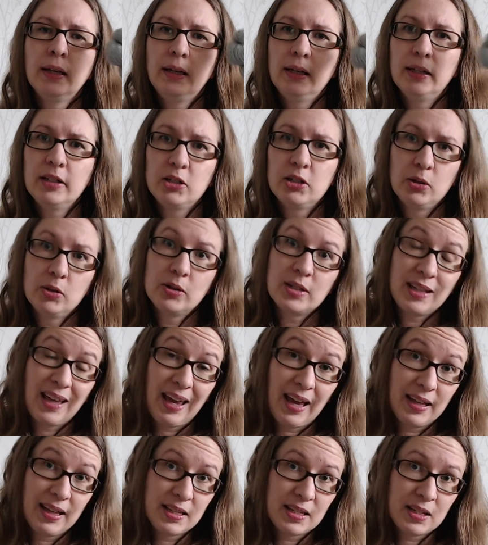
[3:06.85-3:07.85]
need 2
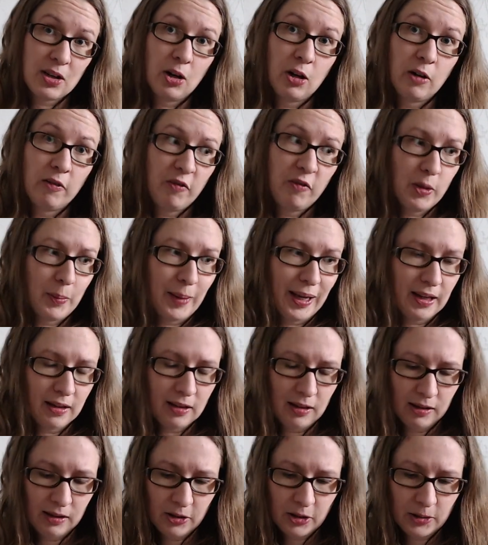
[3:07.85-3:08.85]
skeins of the main
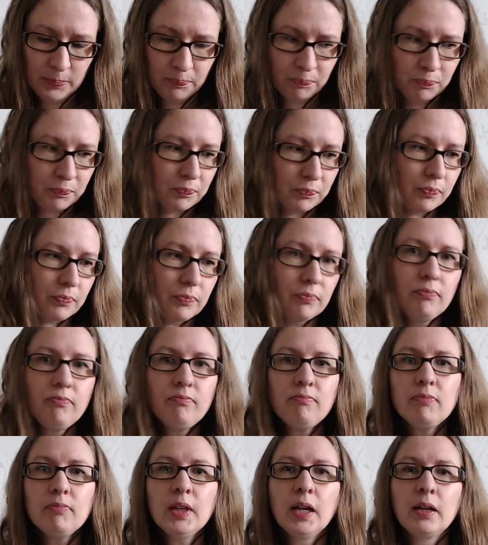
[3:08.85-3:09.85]
color,
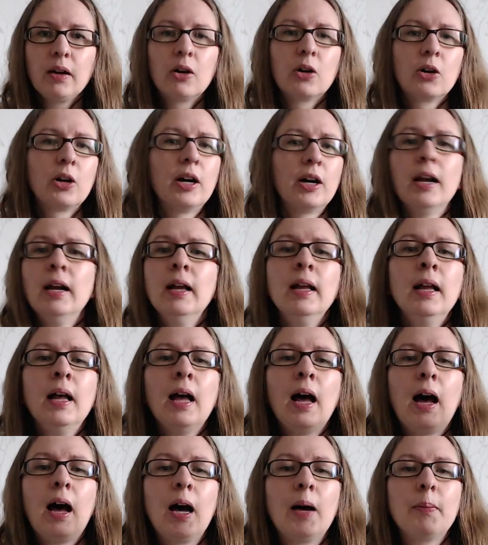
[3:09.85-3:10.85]
or
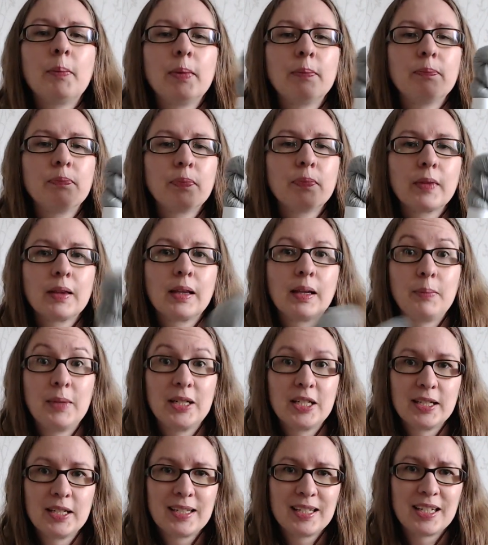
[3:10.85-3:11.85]
let me
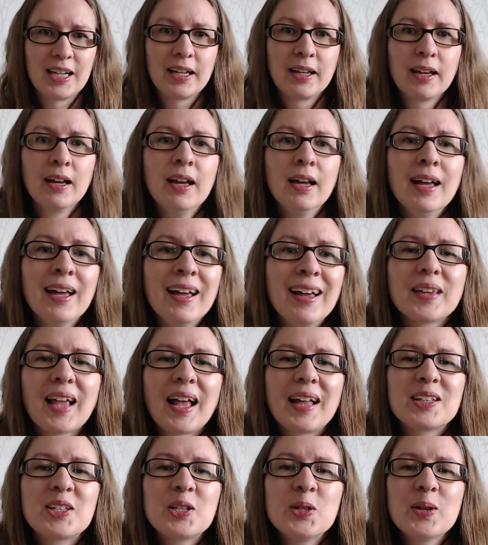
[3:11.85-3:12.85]
just check,
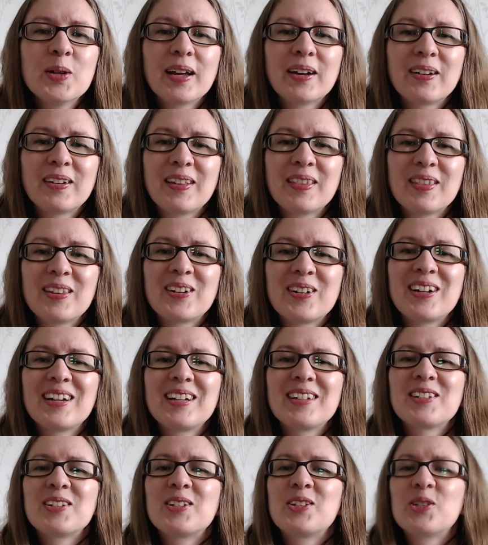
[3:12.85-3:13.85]
230
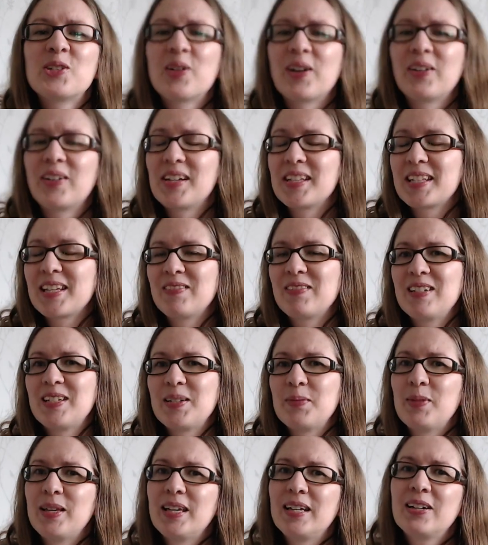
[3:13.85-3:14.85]
to 270
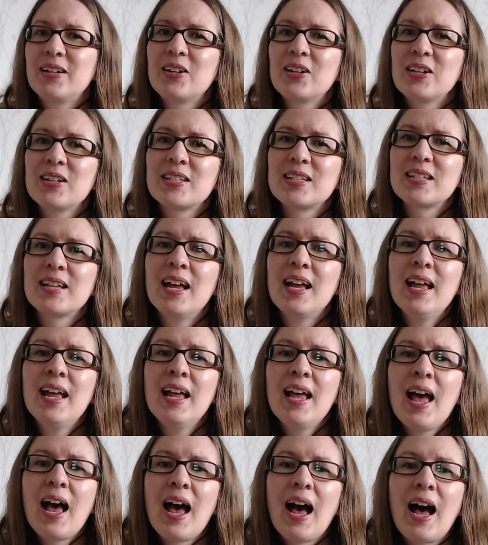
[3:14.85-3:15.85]
meters,
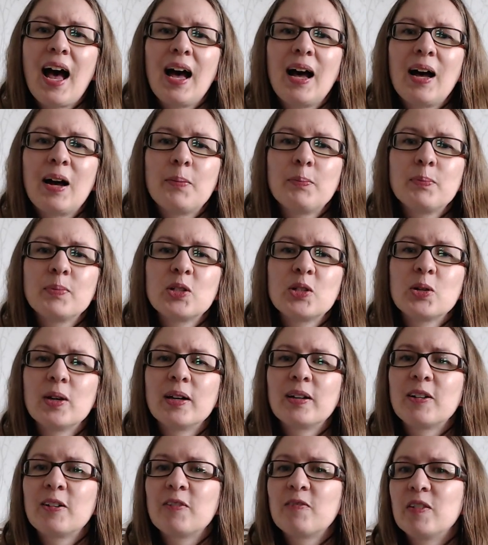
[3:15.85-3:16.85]

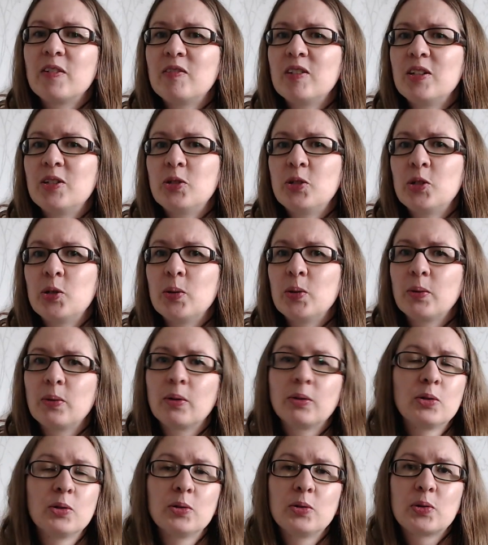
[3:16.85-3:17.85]
250
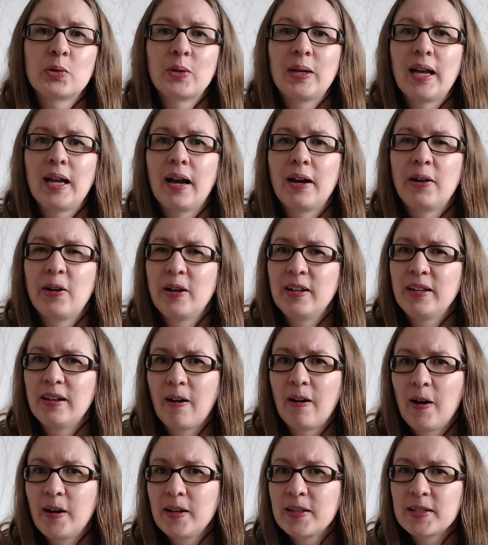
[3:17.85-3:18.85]
to 300
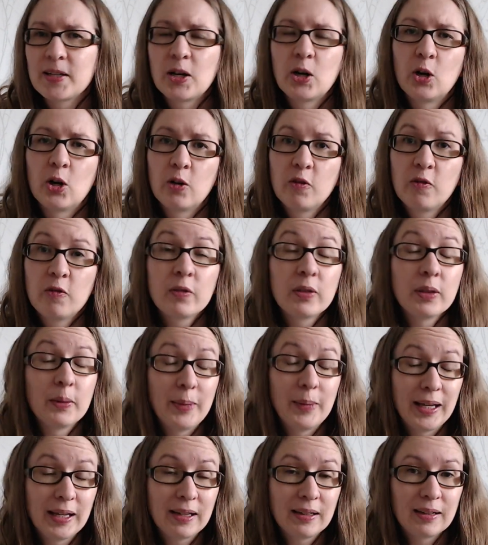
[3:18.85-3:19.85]
yards of the
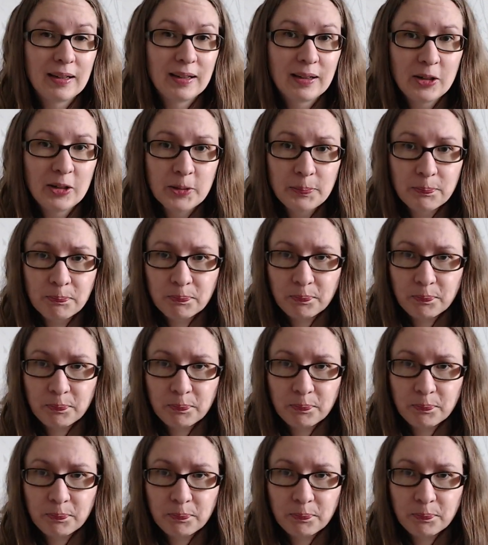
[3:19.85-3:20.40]
main color.